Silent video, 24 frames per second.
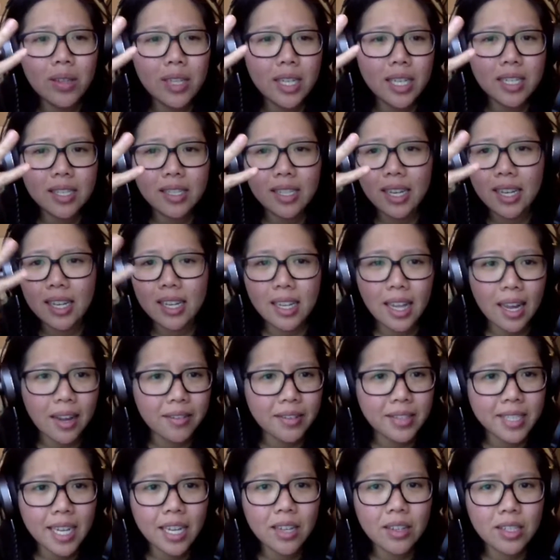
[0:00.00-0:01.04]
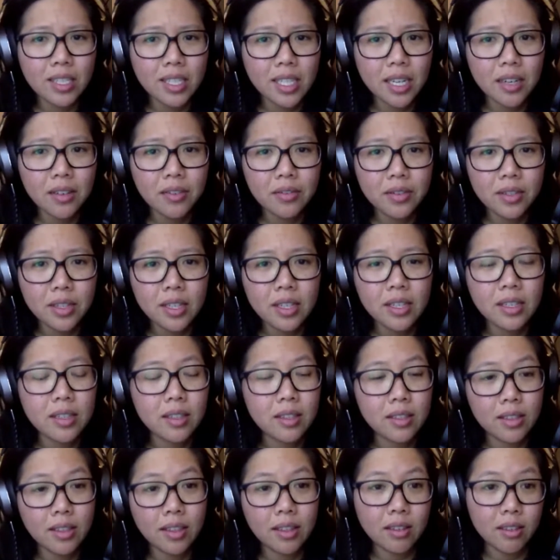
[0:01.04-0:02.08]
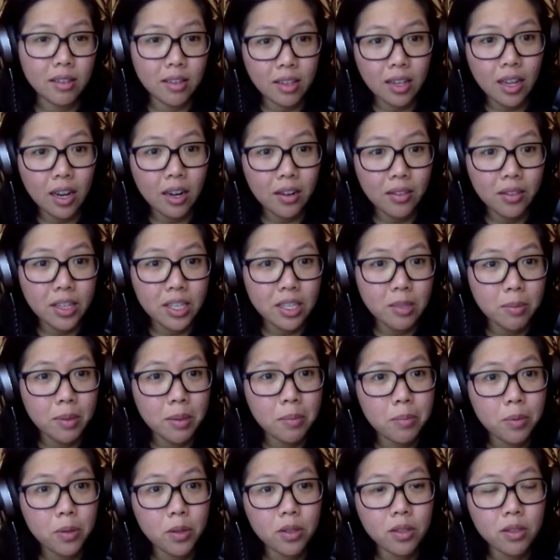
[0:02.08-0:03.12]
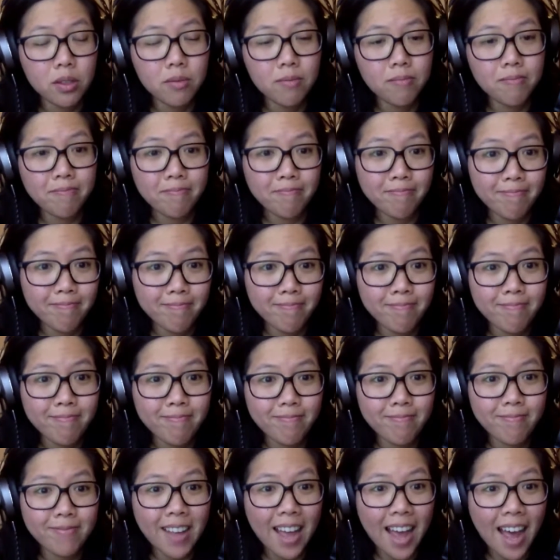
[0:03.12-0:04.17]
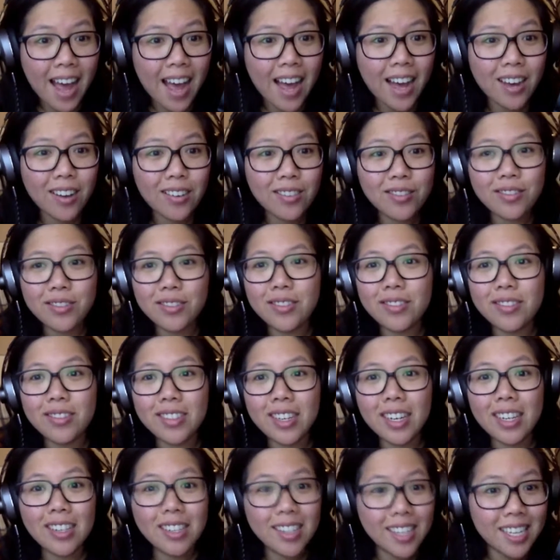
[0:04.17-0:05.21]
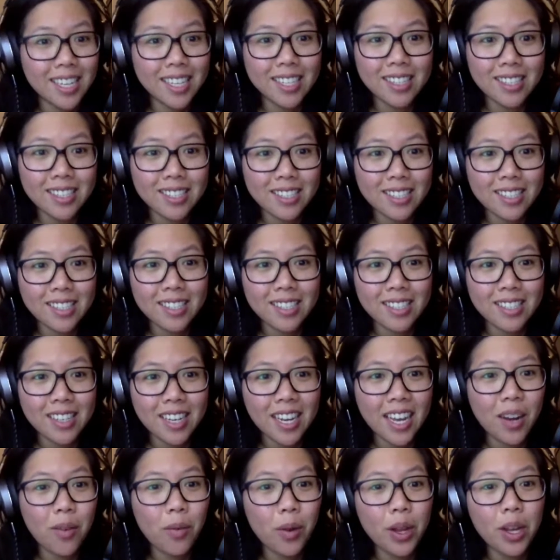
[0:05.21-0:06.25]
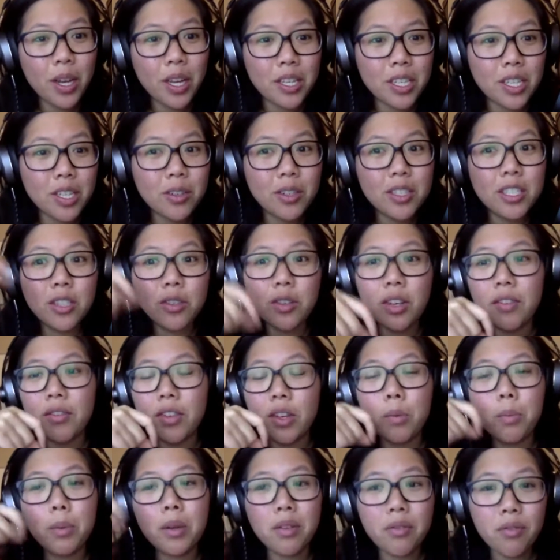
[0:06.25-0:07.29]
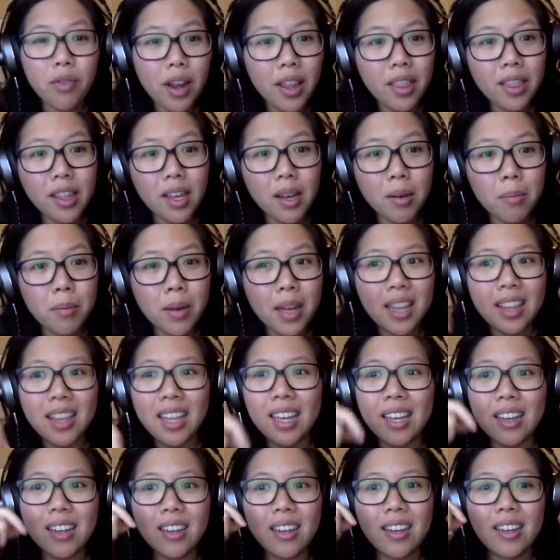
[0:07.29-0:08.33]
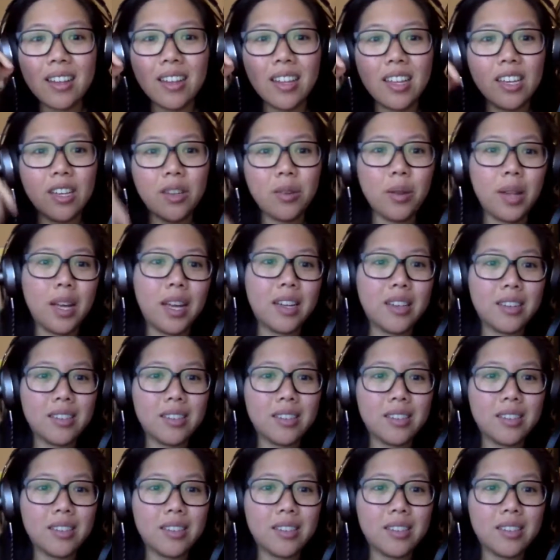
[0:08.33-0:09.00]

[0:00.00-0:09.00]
these lifestyle stuff, a lot of these people have lists. And what you can do is if you befriend them and then you